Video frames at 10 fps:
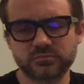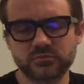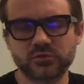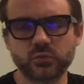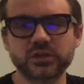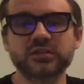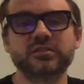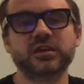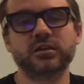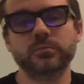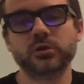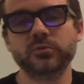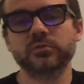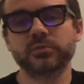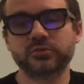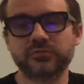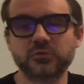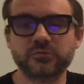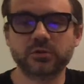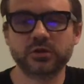So we'll get to that in a moment. But the
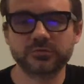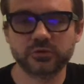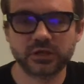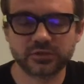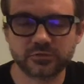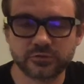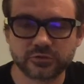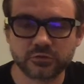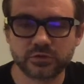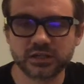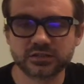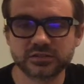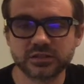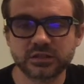first part of your answer is correct.